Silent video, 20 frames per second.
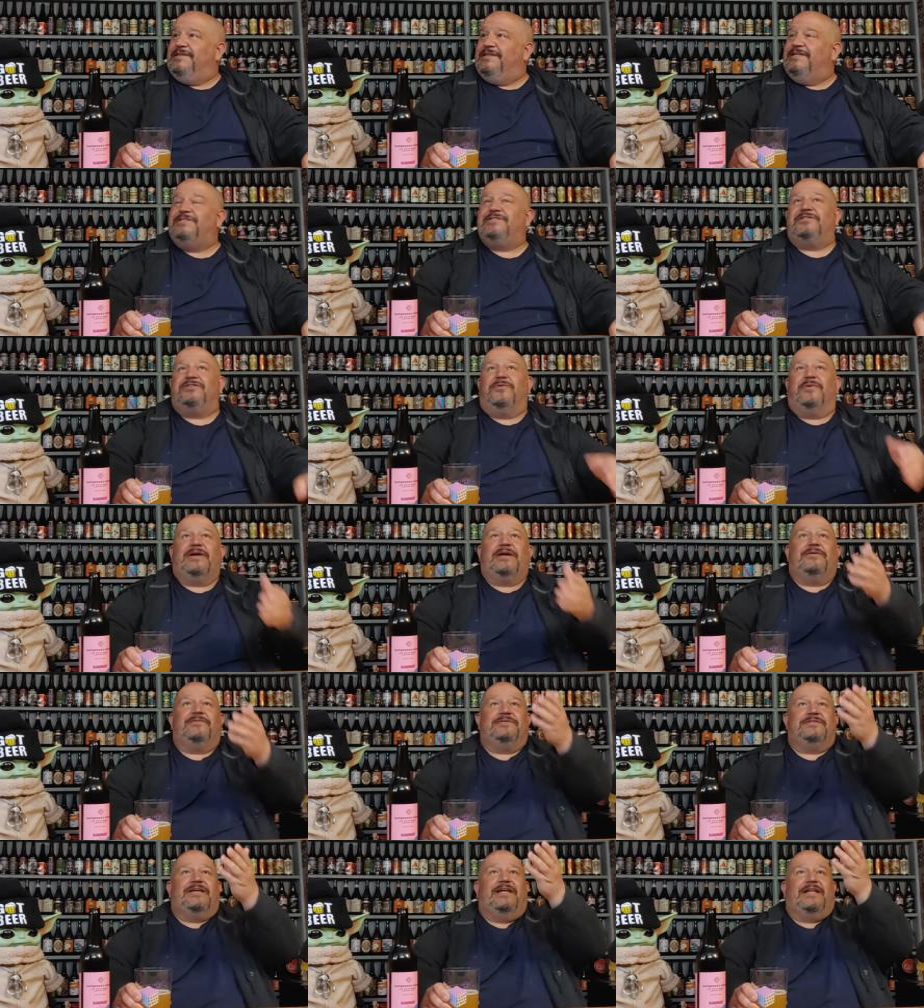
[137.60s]
It's snowing
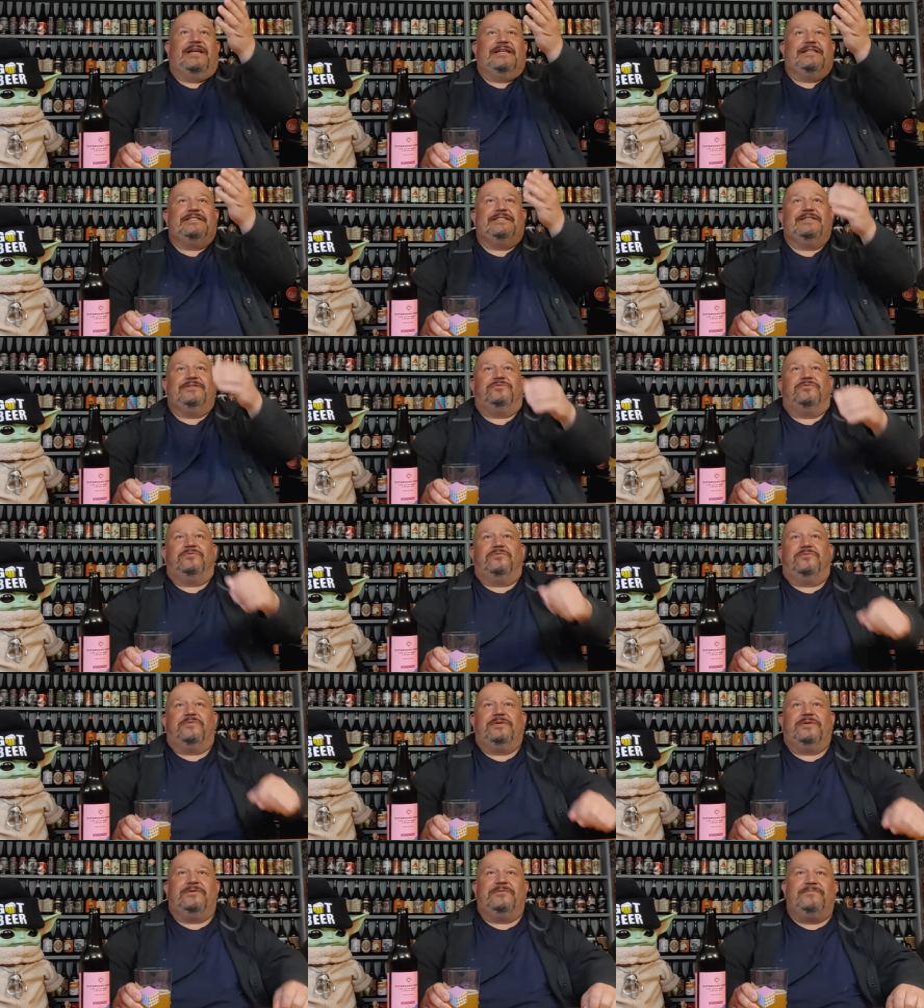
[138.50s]
outside. I can see it through the
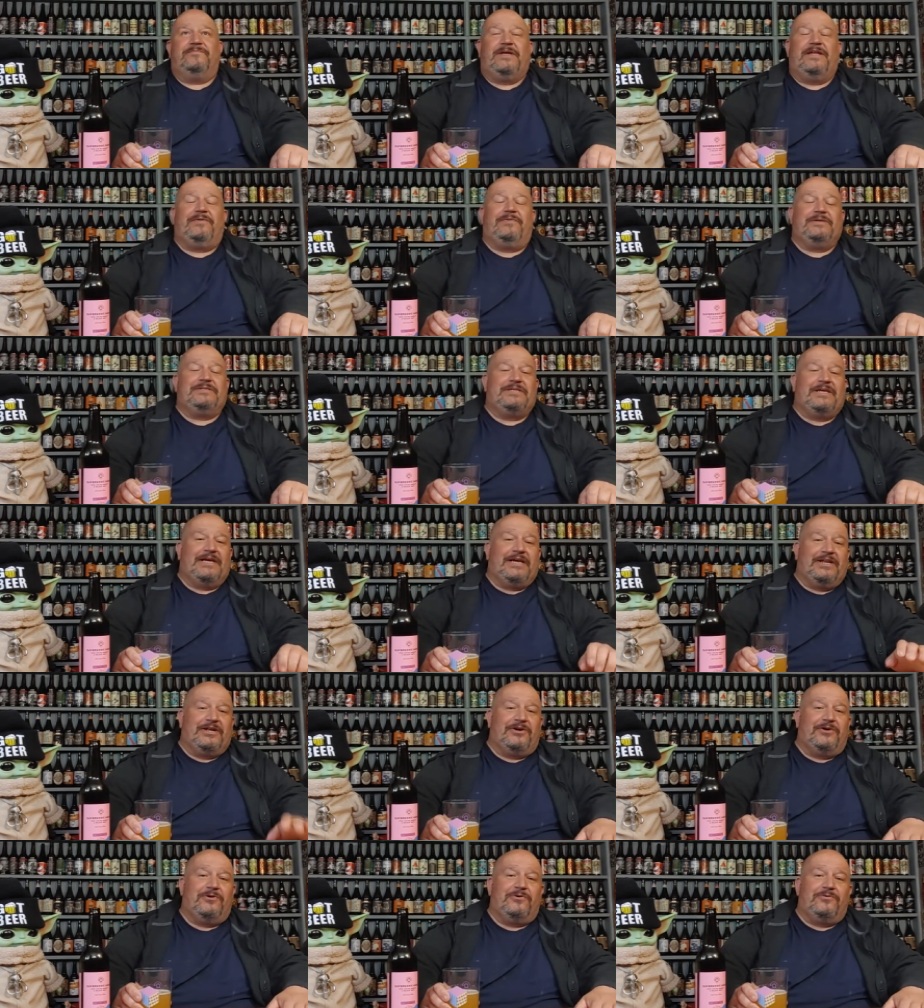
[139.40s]
window. Anyways, I
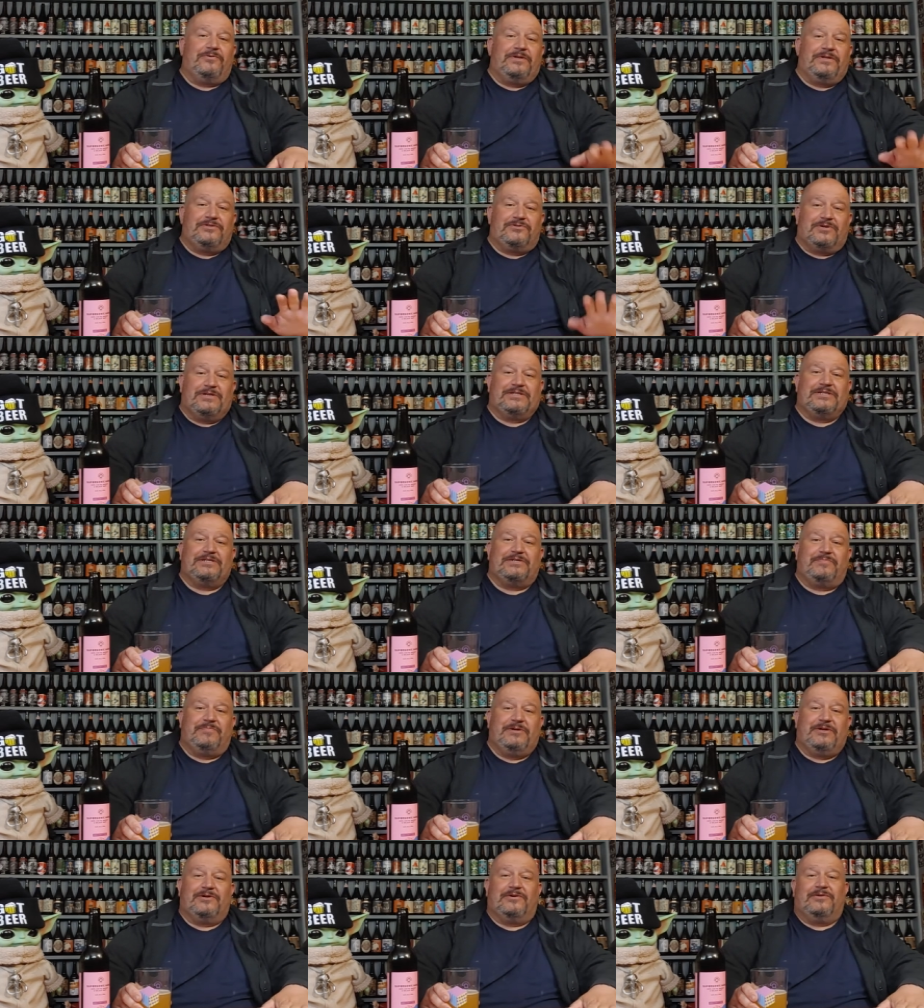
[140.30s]
gotta go and drink this
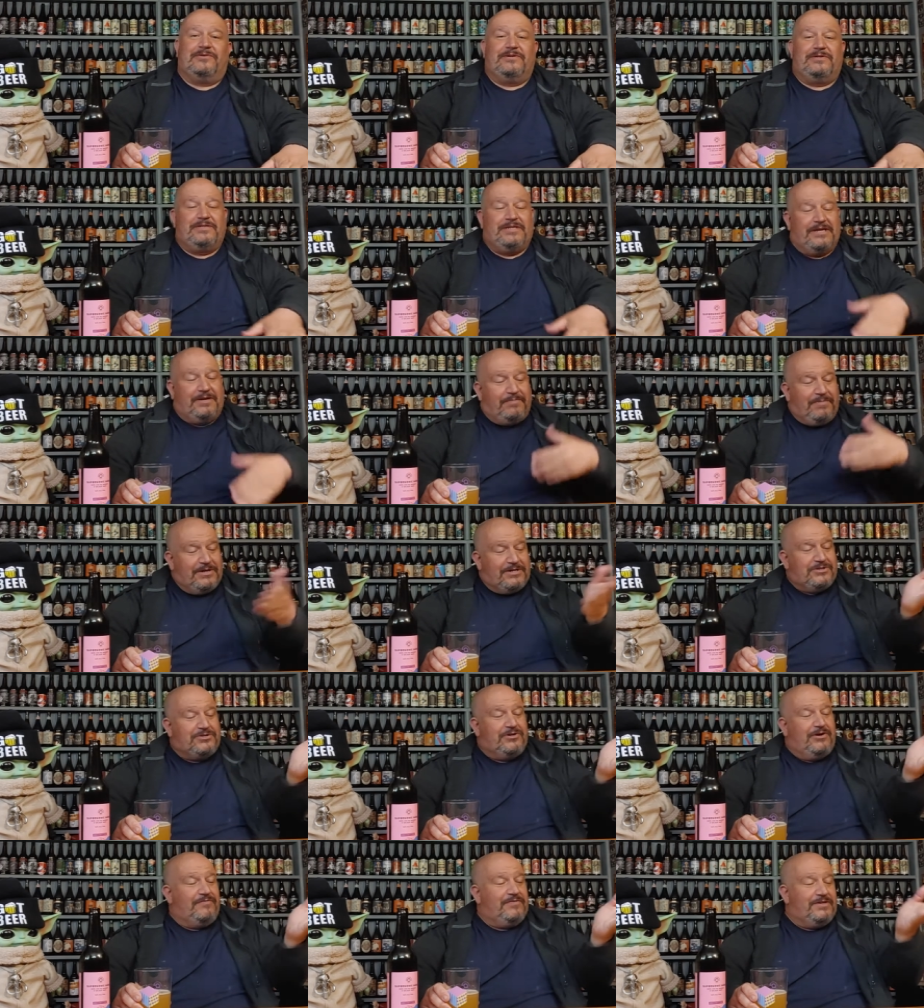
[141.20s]
beer and take a
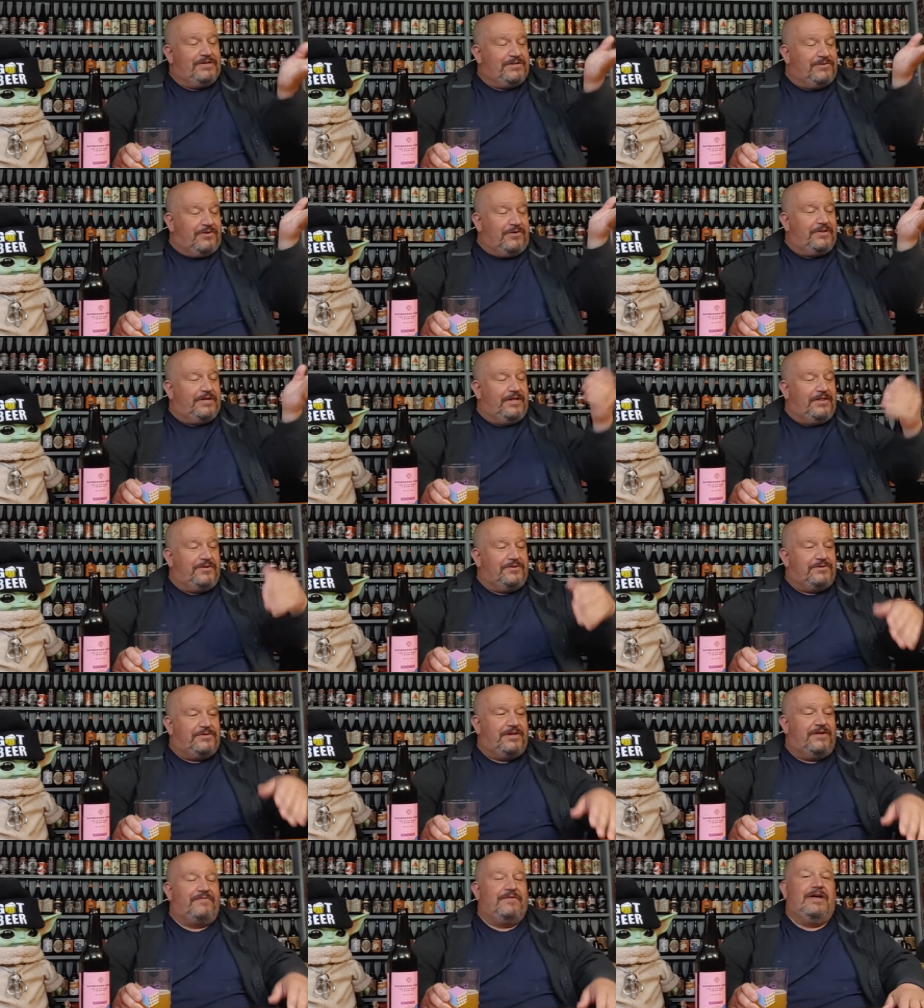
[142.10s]
picture of it and all the other
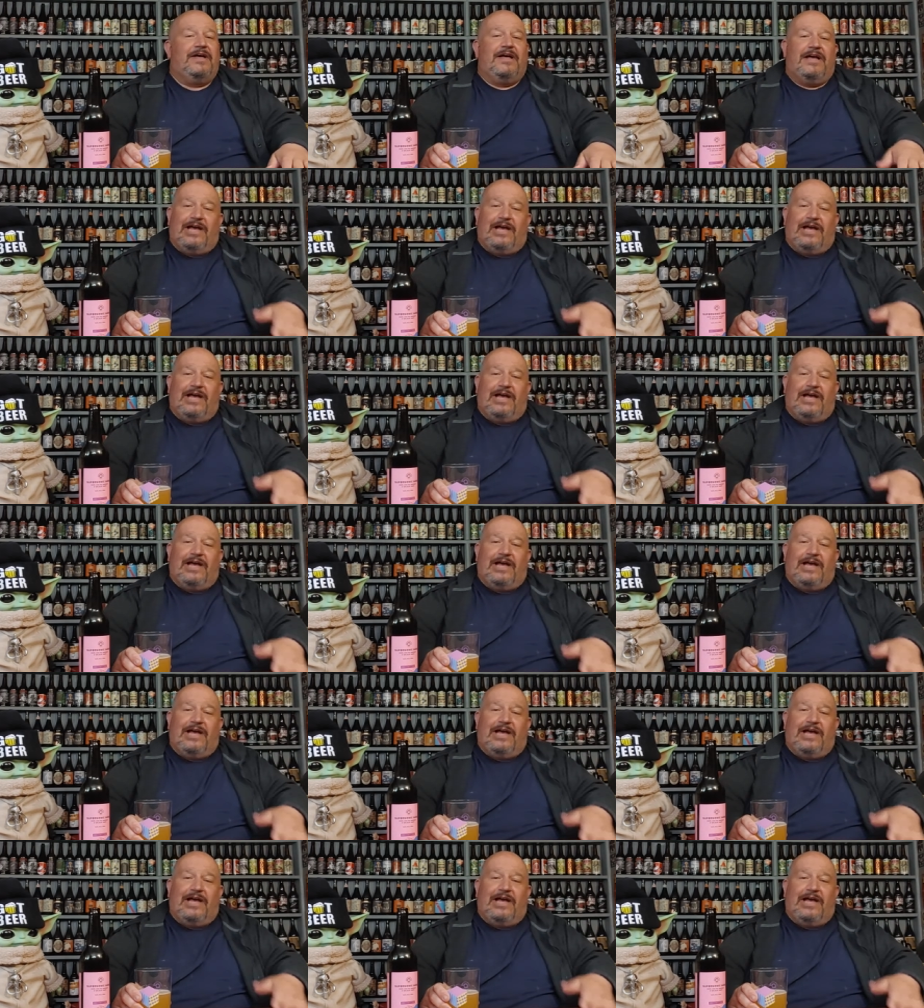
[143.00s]
stuff.